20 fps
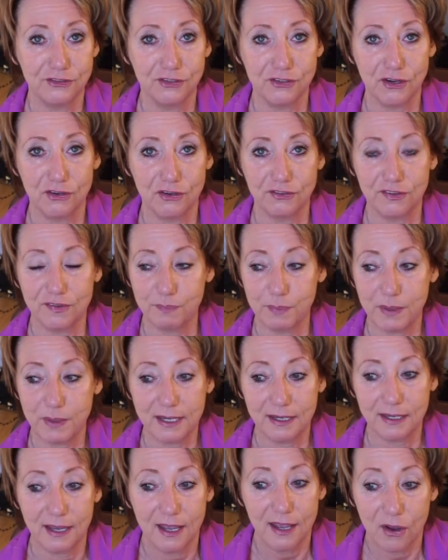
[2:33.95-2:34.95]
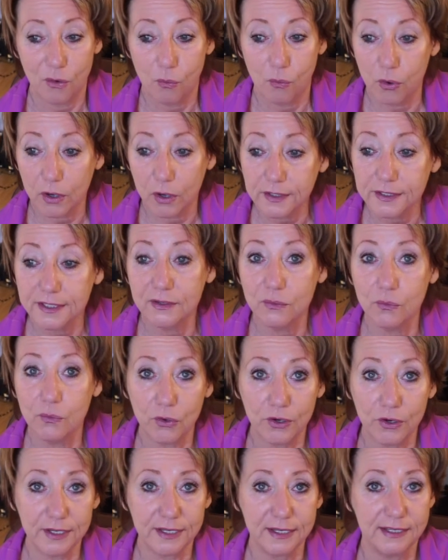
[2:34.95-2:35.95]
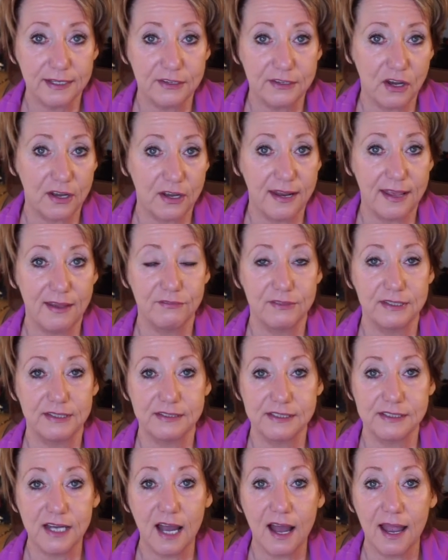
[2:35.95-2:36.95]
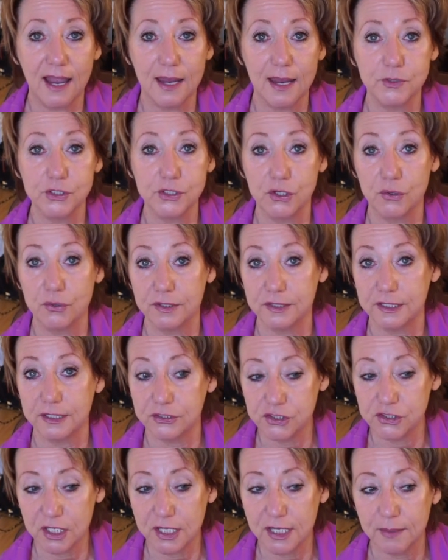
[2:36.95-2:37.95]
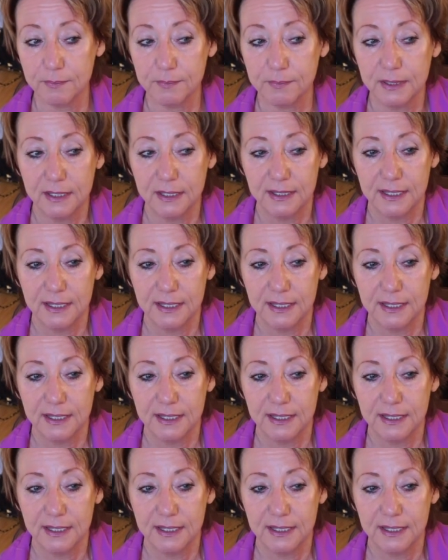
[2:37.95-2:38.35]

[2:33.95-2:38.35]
you know, just being working, and not having the time to go to the gym,